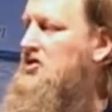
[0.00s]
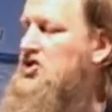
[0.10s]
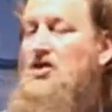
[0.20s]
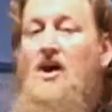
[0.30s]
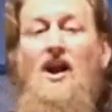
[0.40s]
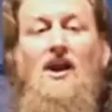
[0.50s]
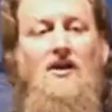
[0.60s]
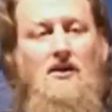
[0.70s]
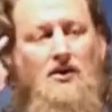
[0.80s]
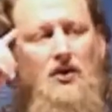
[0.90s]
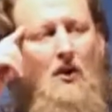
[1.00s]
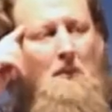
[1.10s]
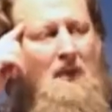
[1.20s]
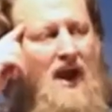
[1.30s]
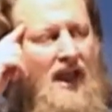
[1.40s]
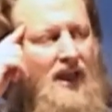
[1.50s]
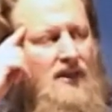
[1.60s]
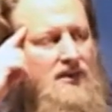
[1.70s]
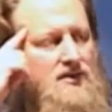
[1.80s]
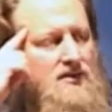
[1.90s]
Train your
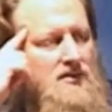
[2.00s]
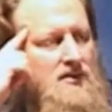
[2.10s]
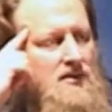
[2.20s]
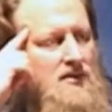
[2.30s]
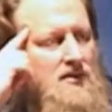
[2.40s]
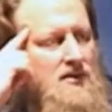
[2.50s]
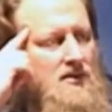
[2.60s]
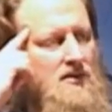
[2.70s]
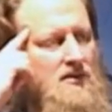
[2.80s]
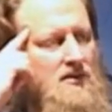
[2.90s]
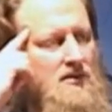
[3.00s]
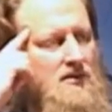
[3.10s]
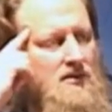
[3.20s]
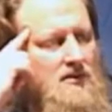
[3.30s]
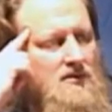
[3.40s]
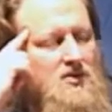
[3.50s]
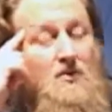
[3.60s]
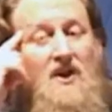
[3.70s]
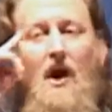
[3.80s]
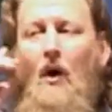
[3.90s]
mind to
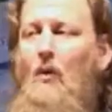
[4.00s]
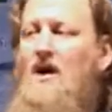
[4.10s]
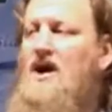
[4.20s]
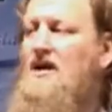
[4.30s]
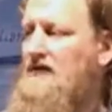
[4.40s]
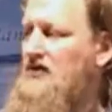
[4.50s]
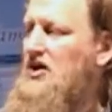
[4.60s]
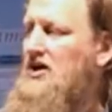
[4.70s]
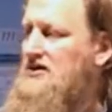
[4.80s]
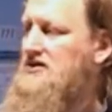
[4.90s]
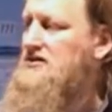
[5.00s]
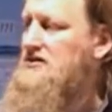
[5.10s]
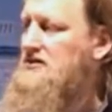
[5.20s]
be aware of God.